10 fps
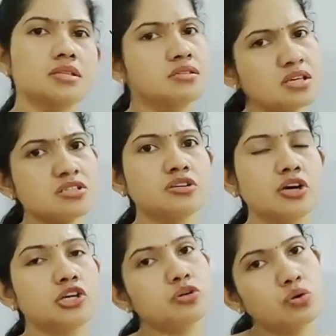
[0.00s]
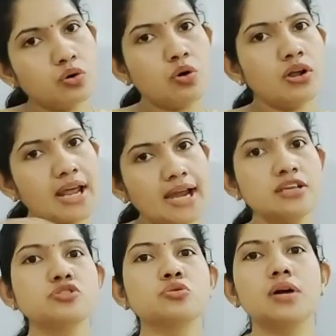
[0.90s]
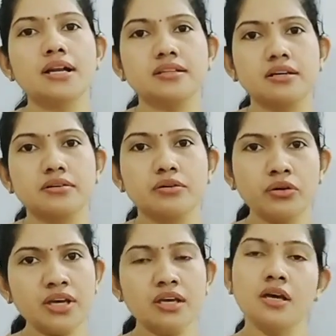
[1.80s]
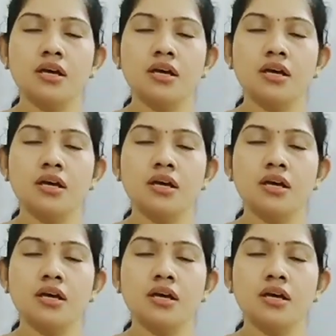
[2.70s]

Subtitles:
Just you go on adding sugar there. Okay.